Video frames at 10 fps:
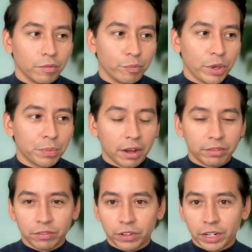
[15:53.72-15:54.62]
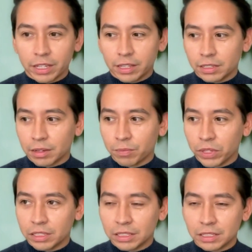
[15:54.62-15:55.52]
People often forget that
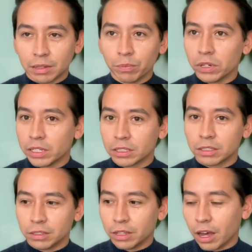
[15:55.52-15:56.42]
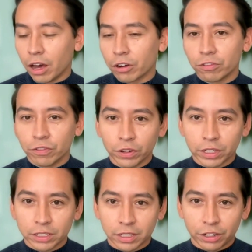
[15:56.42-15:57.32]
something as simple as the
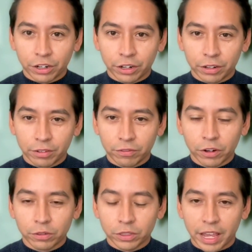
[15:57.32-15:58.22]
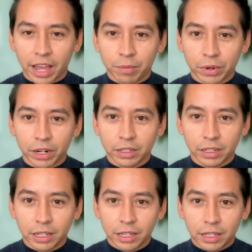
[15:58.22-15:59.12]
autofocus on your phone's camera
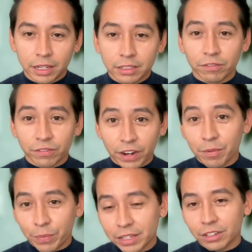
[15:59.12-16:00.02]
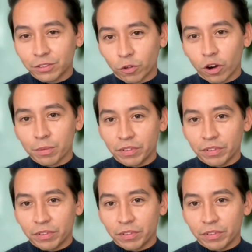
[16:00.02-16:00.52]
is a very basic form of